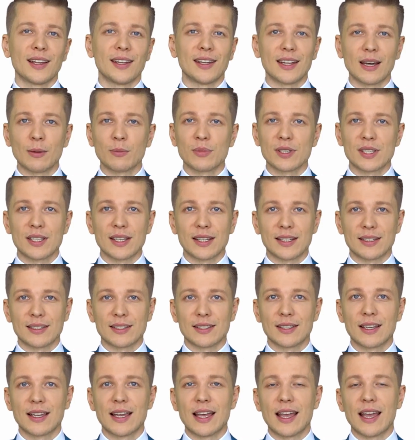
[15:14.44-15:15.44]
Number
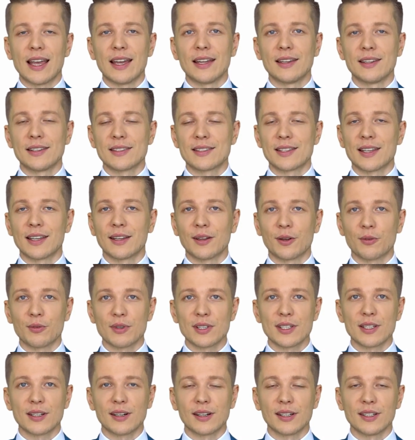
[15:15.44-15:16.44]
6. It is
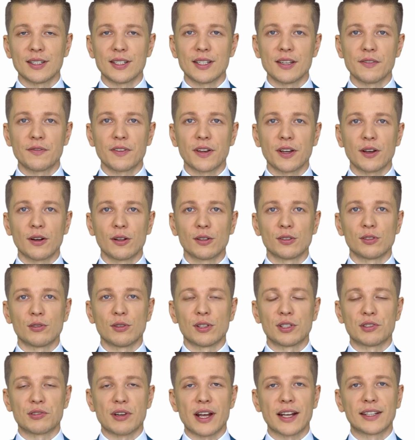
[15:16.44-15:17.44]
increasingly difficult
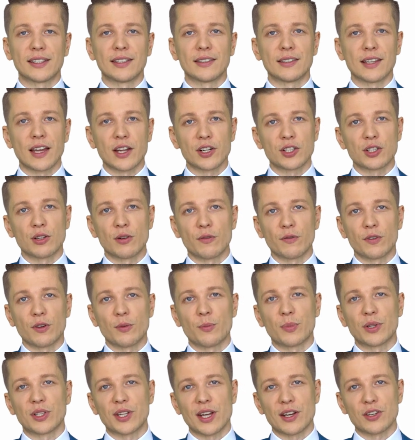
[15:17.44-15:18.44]
to attract attention of
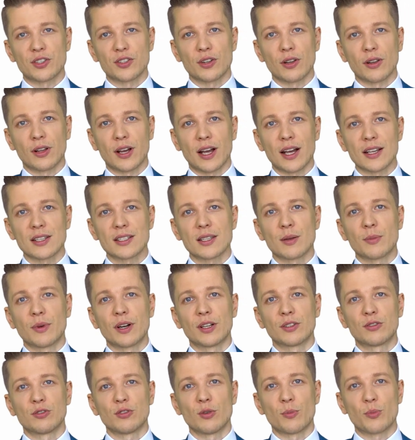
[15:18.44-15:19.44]
your potential
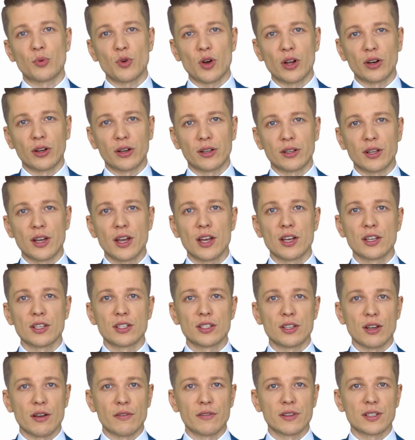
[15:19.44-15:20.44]
customer to your product,
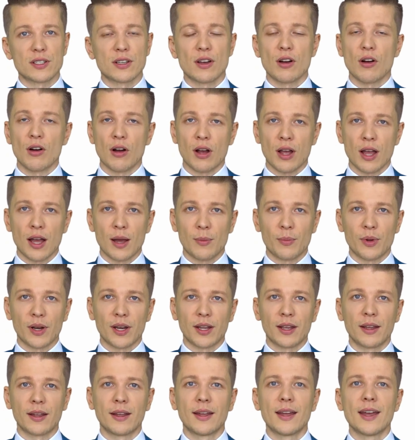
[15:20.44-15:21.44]
service, or
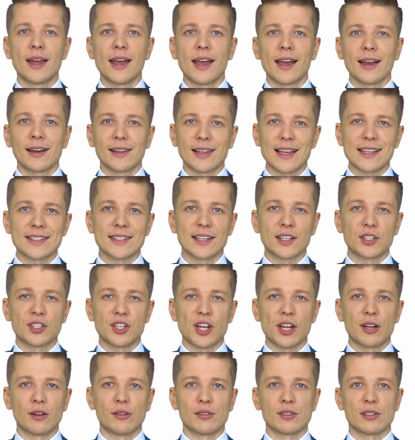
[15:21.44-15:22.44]
company. Classic
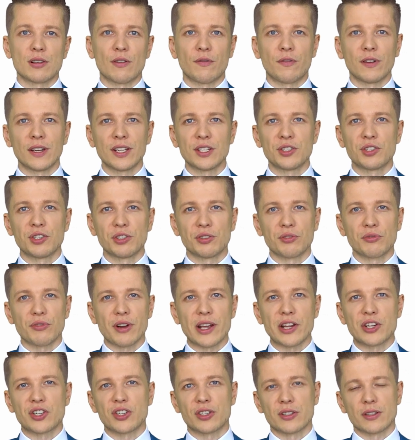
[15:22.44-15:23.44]
channels of lead
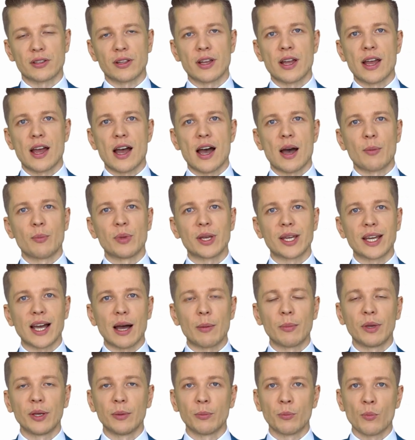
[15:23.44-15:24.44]
generation are
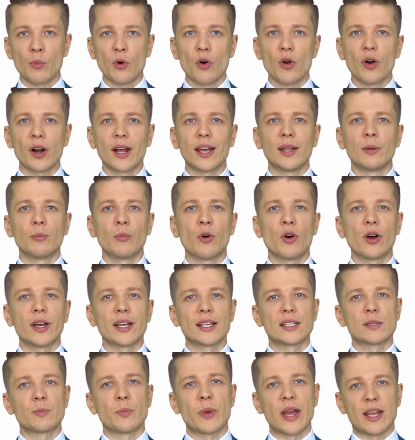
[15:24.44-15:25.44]
becoming more and more
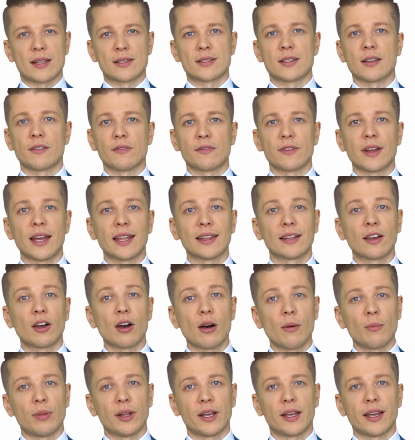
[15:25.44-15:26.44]
expensive and
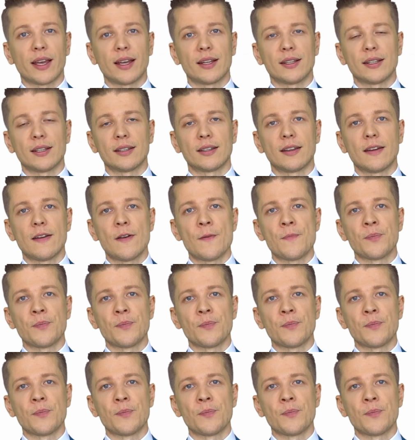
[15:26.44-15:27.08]
complicated.